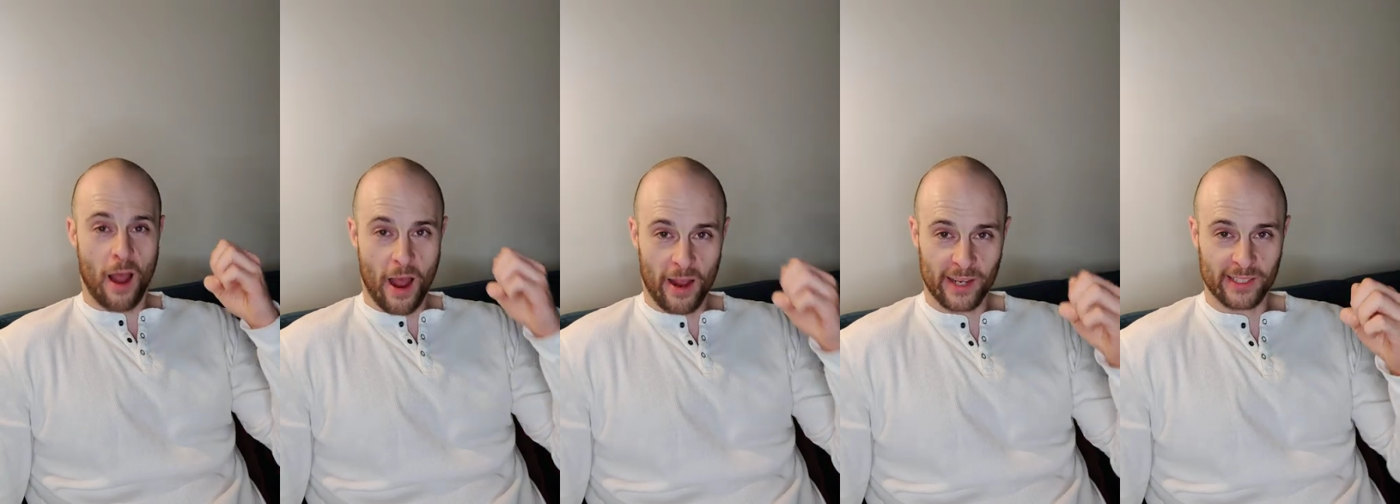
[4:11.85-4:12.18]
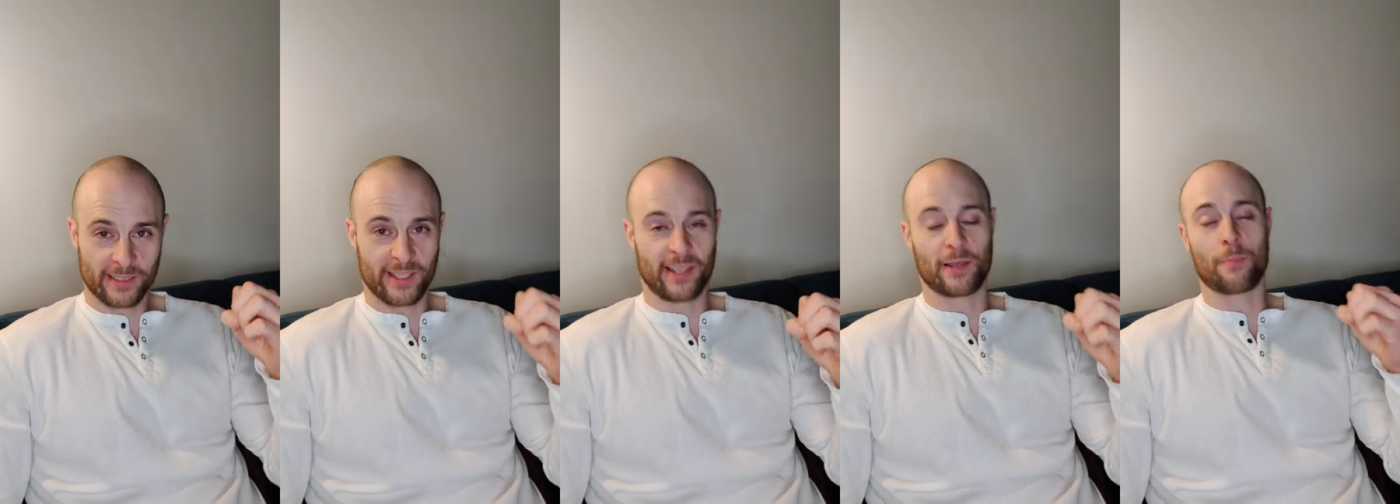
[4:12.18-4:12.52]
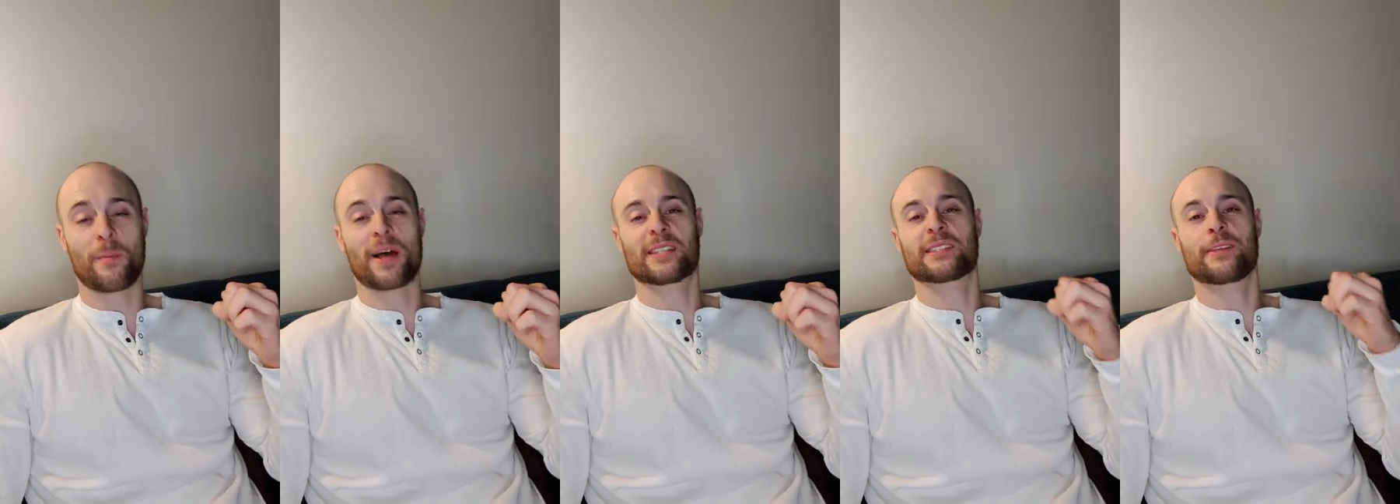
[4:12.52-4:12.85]
I take
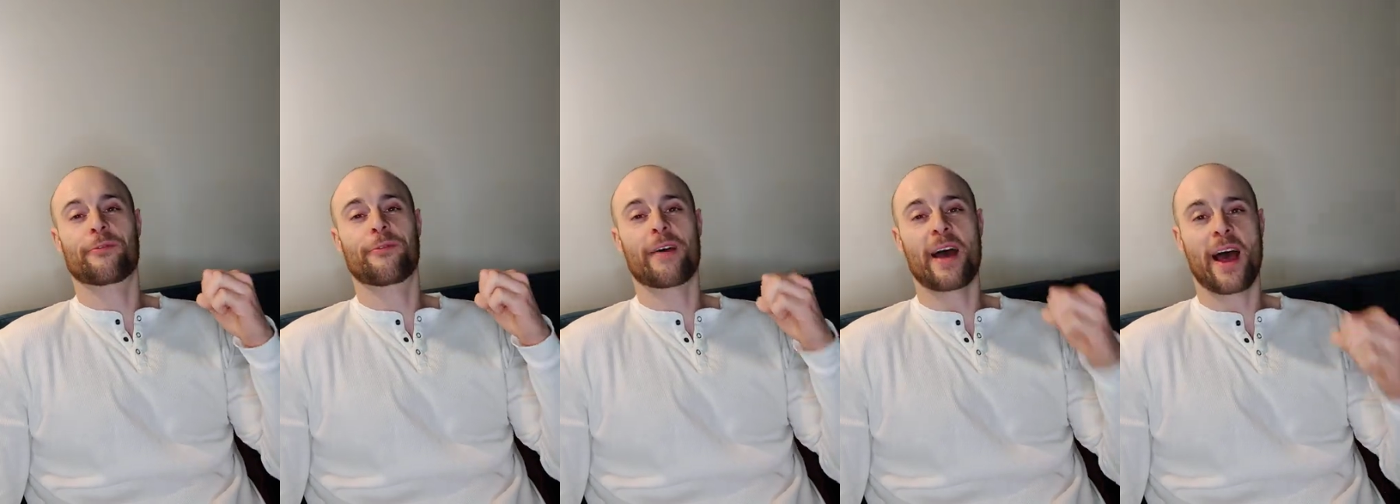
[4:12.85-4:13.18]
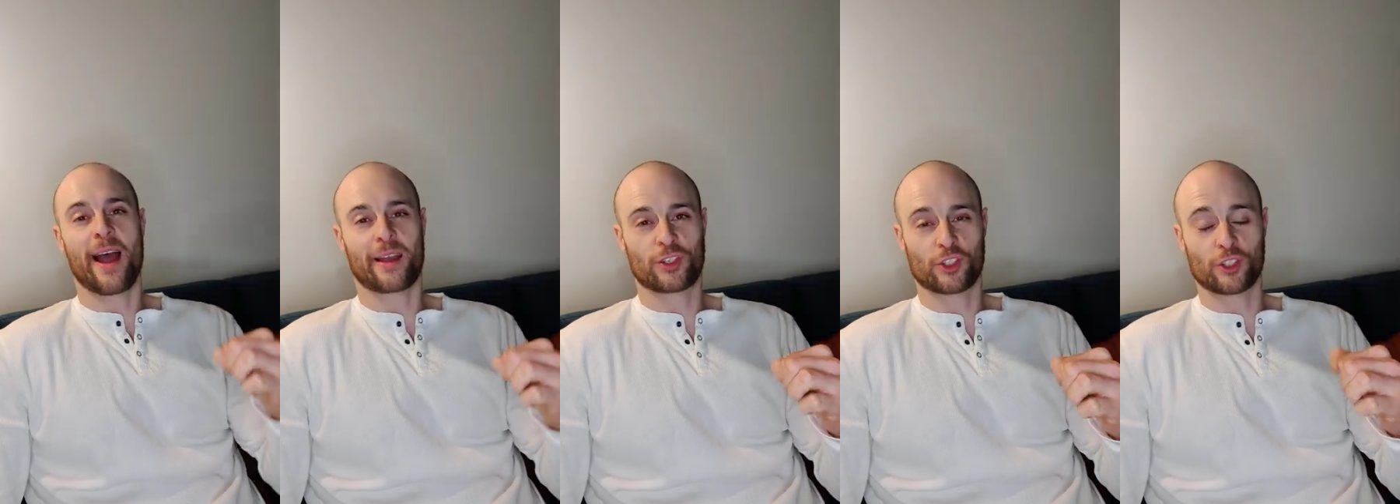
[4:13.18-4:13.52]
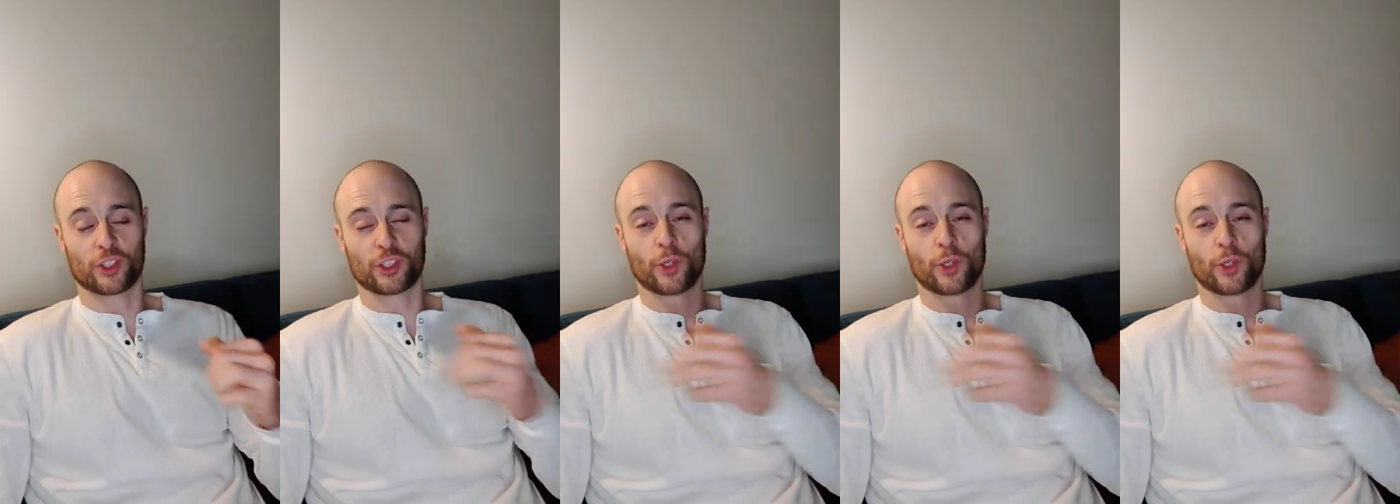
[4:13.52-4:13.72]
massive action.